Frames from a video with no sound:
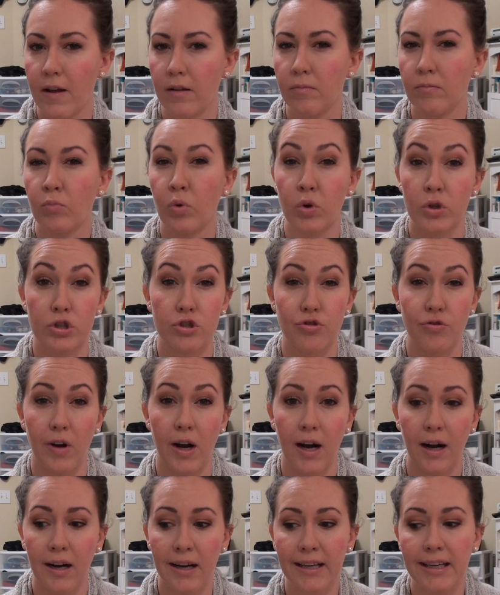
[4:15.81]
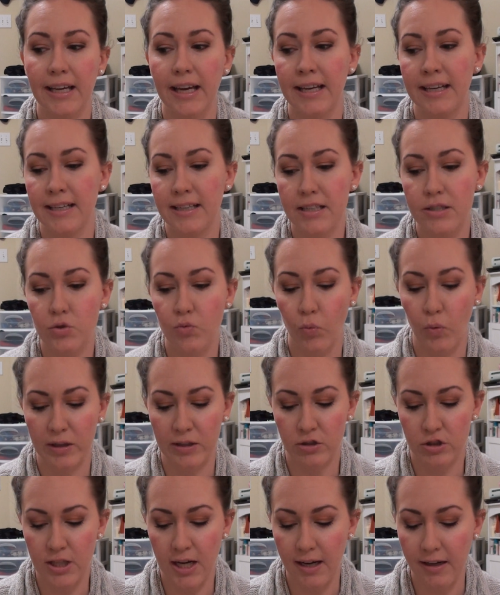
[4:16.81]
more dry, and it is
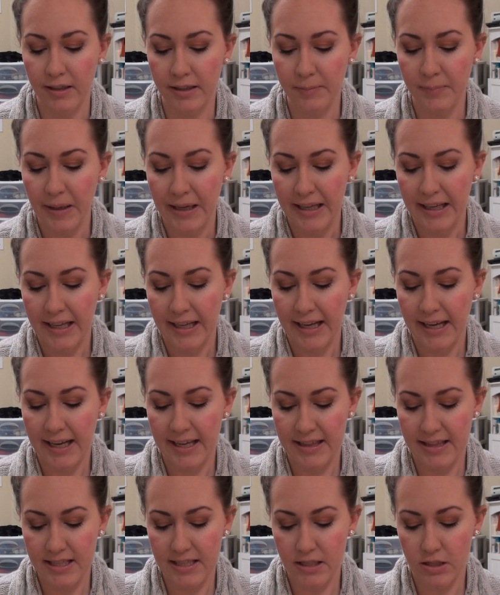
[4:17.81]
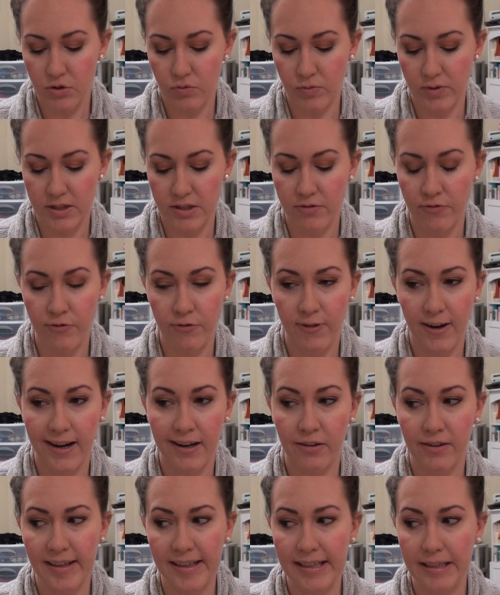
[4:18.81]
wintertime. And this was
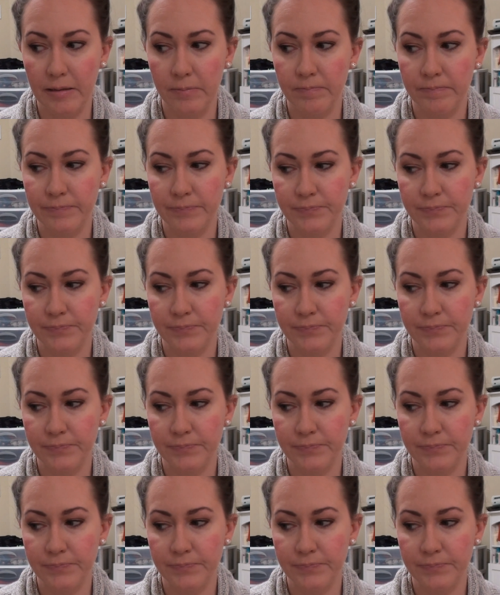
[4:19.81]
very...